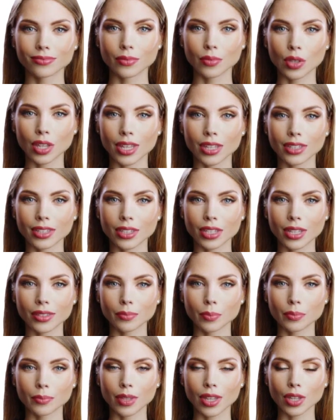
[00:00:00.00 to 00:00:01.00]
We are
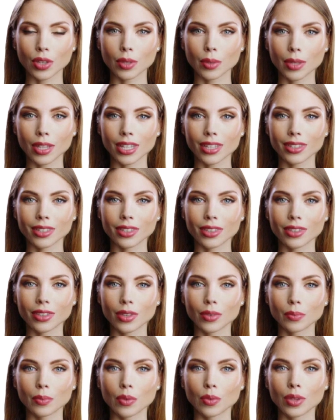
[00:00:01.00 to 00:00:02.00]
determined by our past,
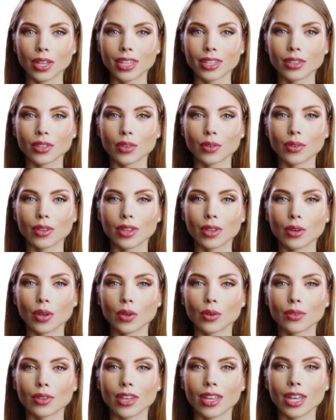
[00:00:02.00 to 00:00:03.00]
but we can choose how
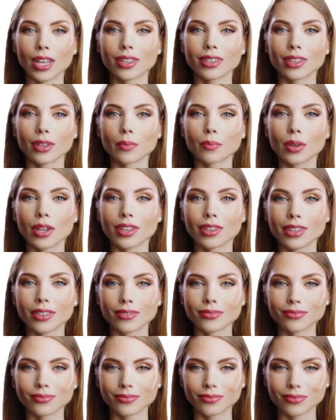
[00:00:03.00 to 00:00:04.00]
to react in the present.